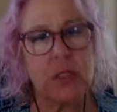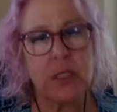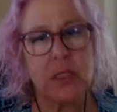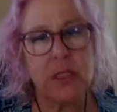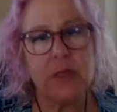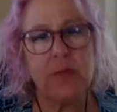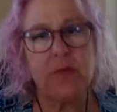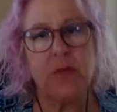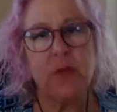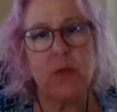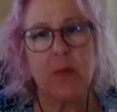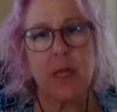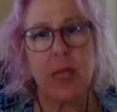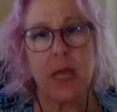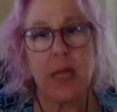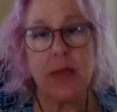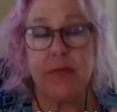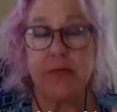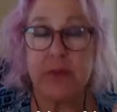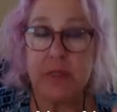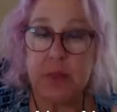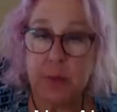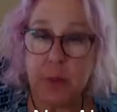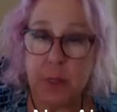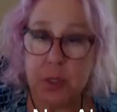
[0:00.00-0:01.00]
live your
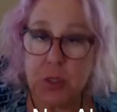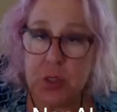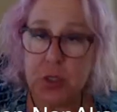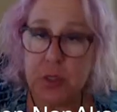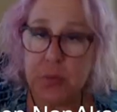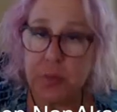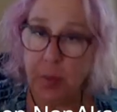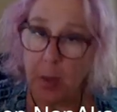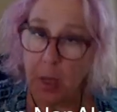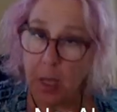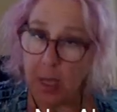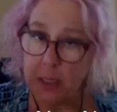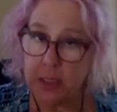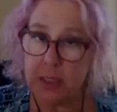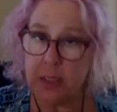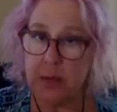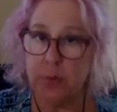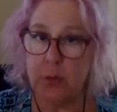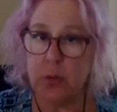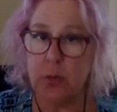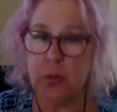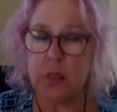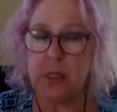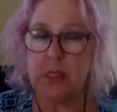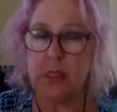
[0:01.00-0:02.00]
life as much as
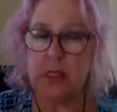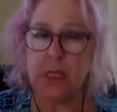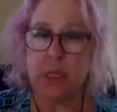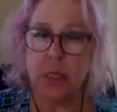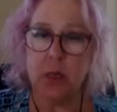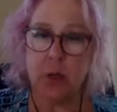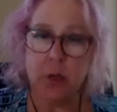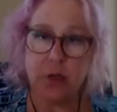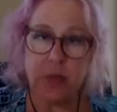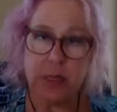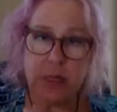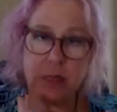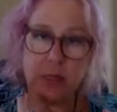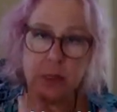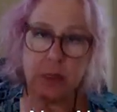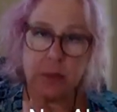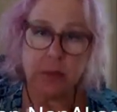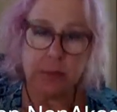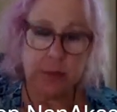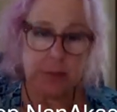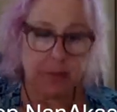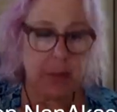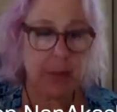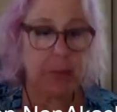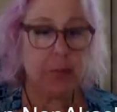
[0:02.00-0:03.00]
possible, because I know that
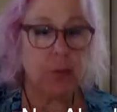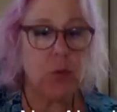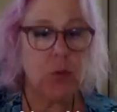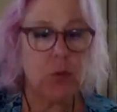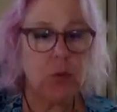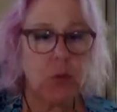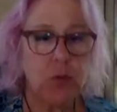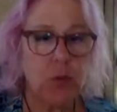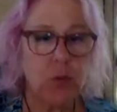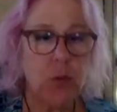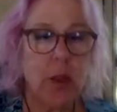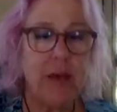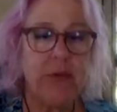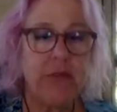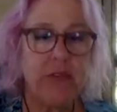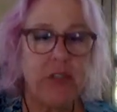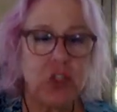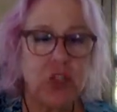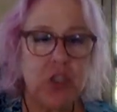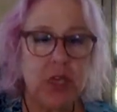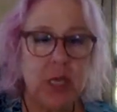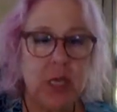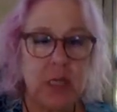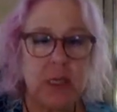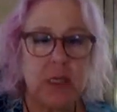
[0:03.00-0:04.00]
there's people who do have
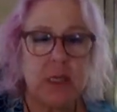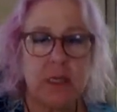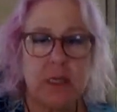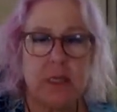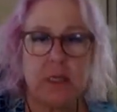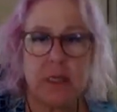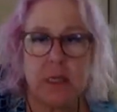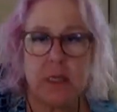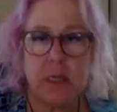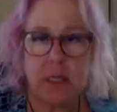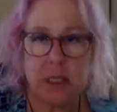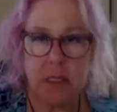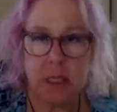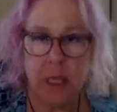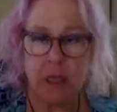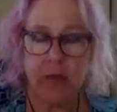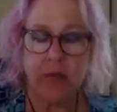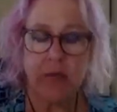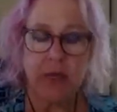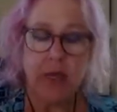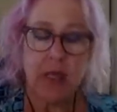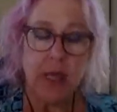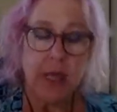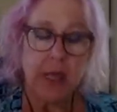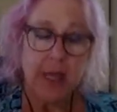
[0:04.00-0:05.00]
agendas and
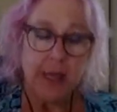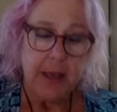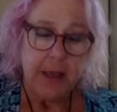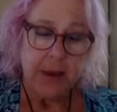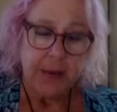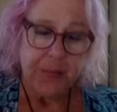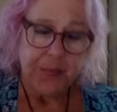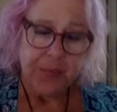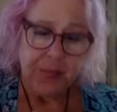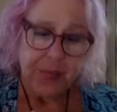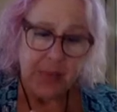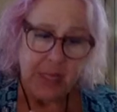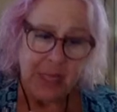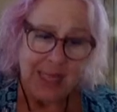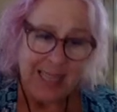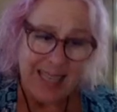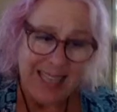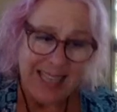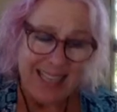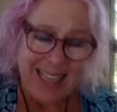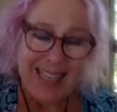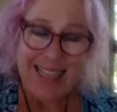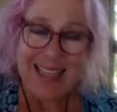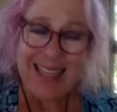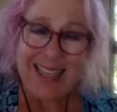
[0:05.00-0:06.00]
stuff,
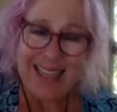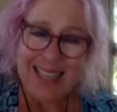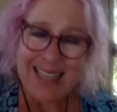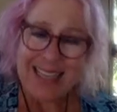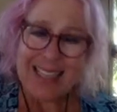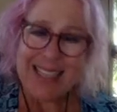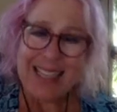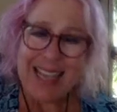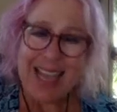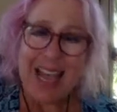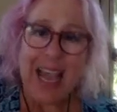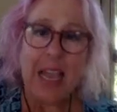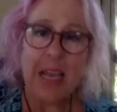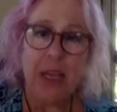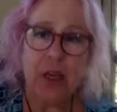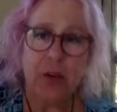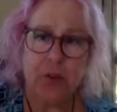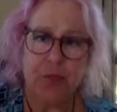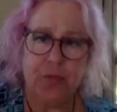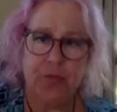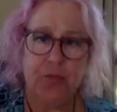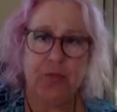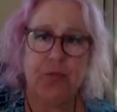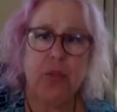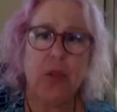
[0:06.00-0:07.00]
in this kind
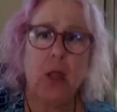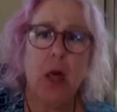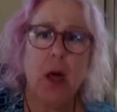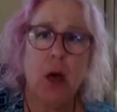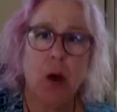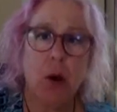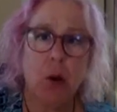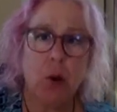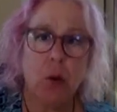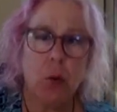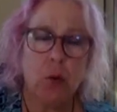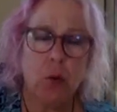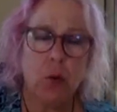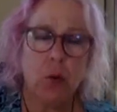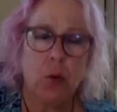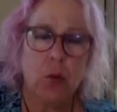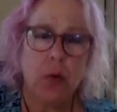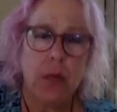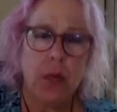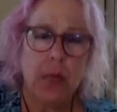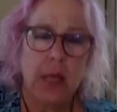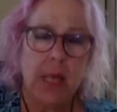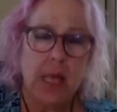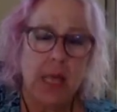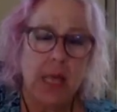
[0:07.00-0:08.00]
of flow,
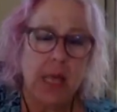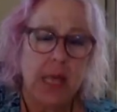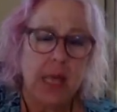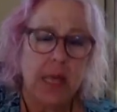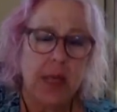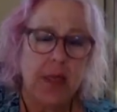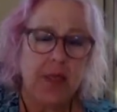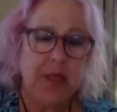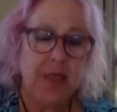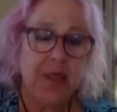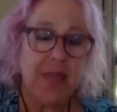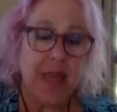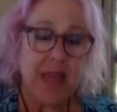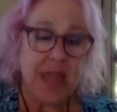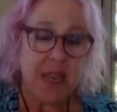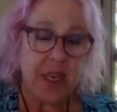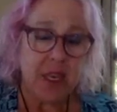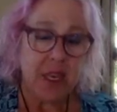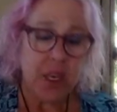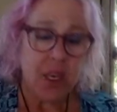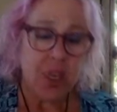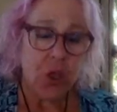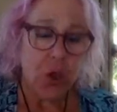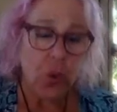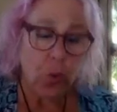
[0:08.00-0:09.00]

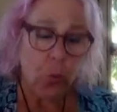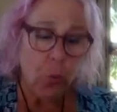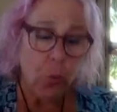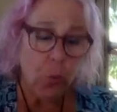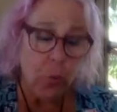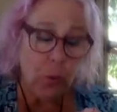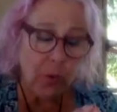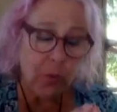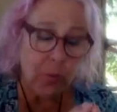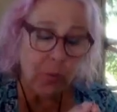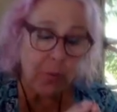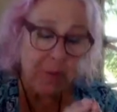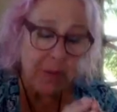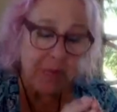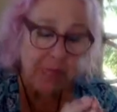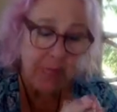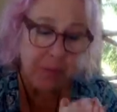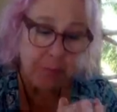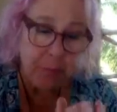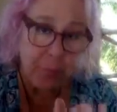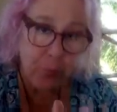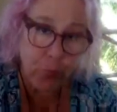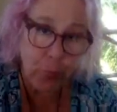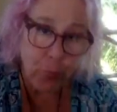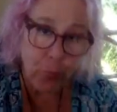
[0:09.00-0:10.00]
then you will
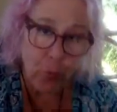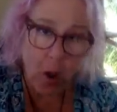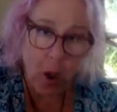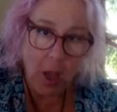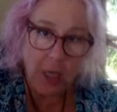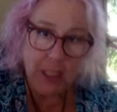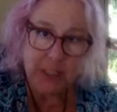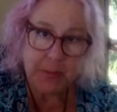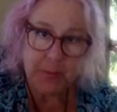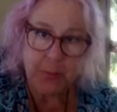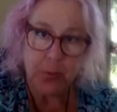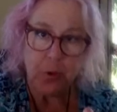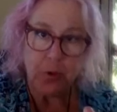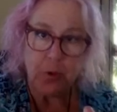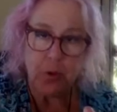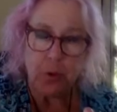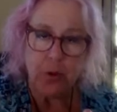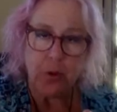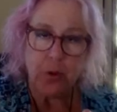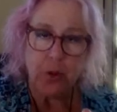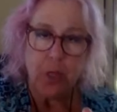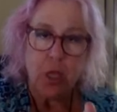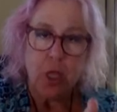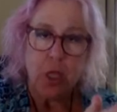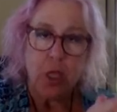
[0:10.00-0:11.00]
be
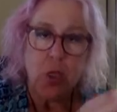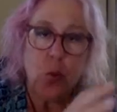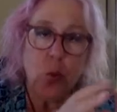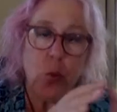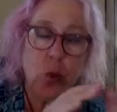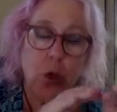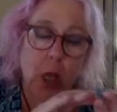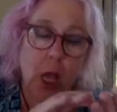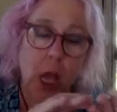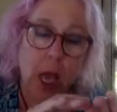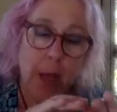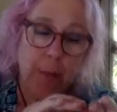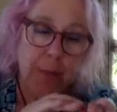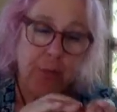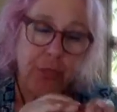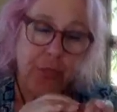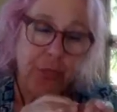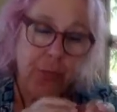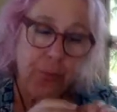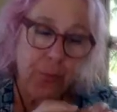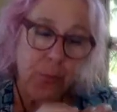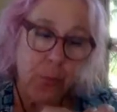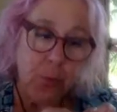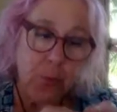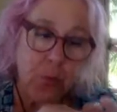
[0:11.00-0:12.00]
prospered. You will come
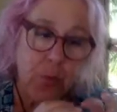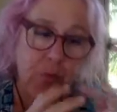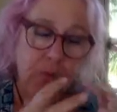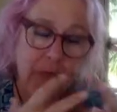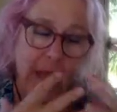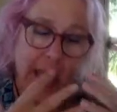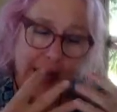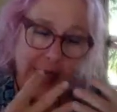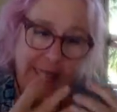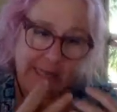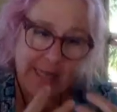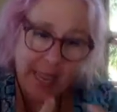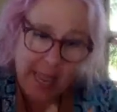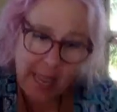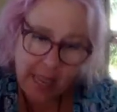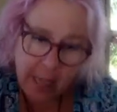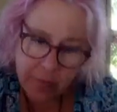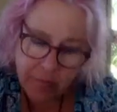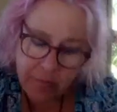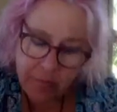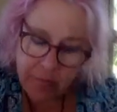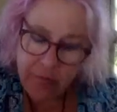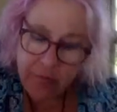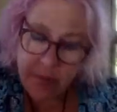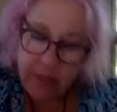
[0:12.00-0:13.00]
through that day
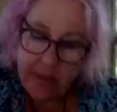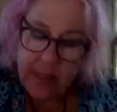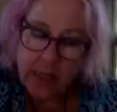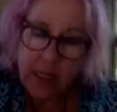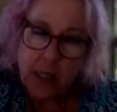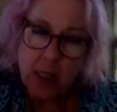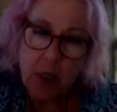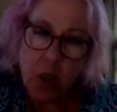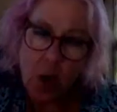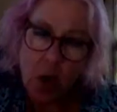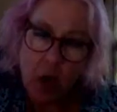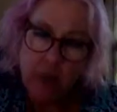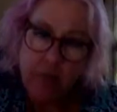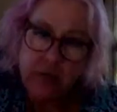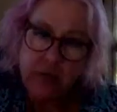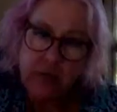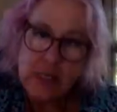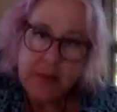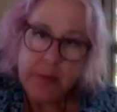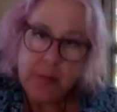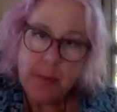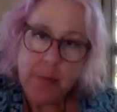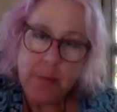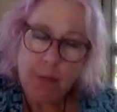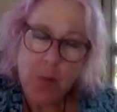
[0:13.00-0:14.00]
of feeling a lot of
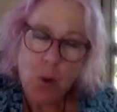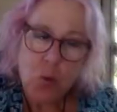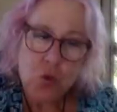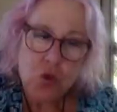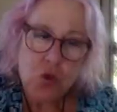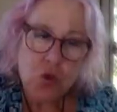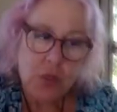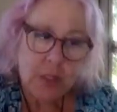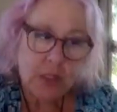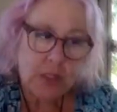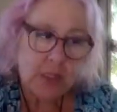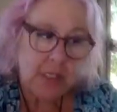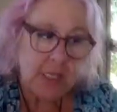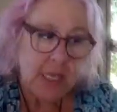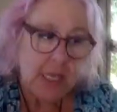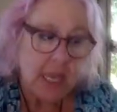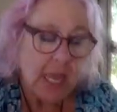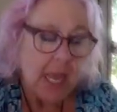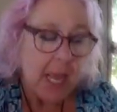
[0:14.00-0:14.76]
deep emotions